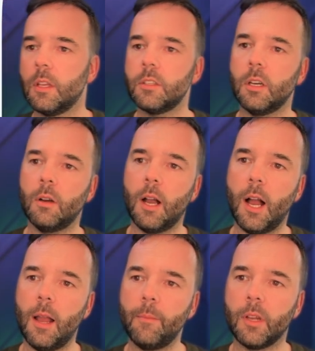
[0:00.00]
So
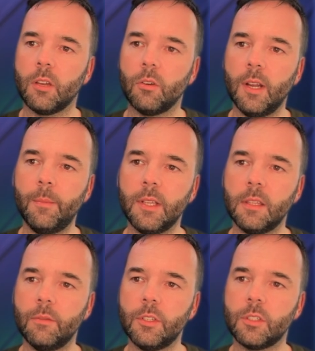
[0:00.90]
I'm grabbing
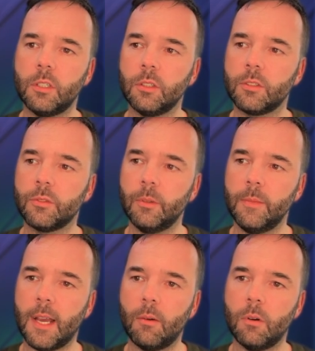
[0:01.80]
the results from
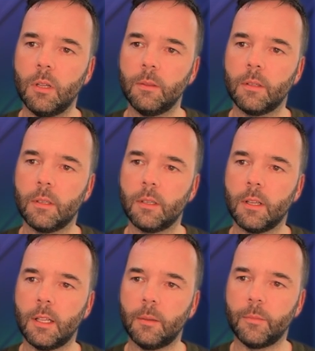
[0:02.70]
that one,
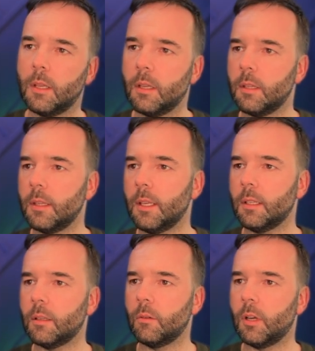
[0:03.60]
and
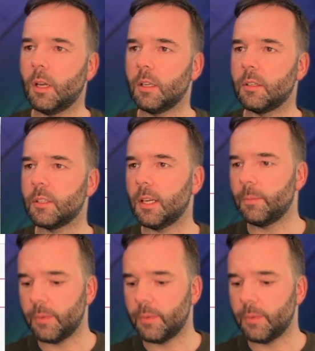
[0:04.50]
then I type